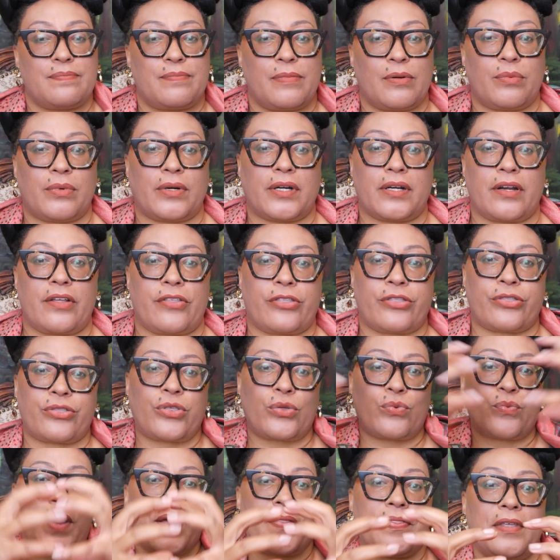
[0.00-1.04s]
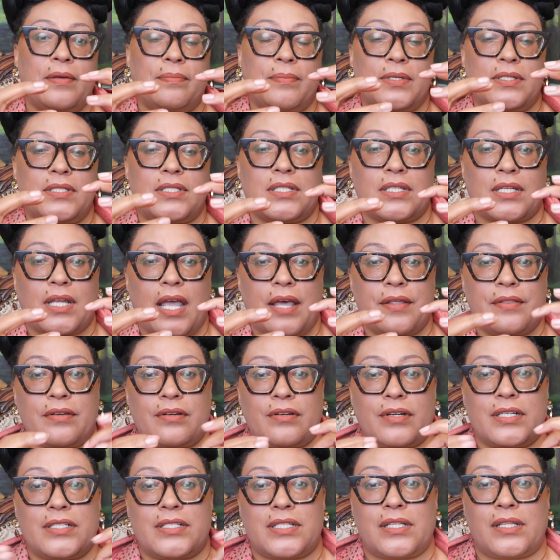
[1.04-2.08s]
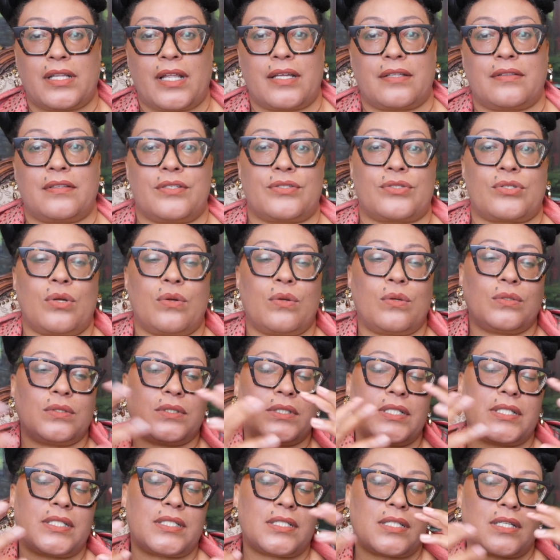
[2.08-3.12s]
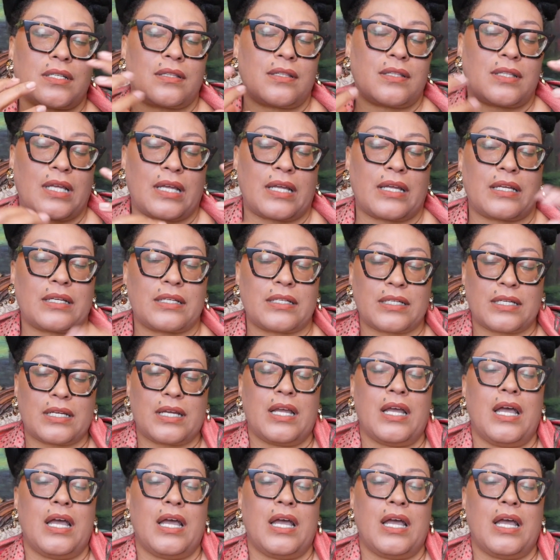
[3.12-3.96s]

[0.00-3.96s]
but we're gonna thread them in together into like this holistic thing.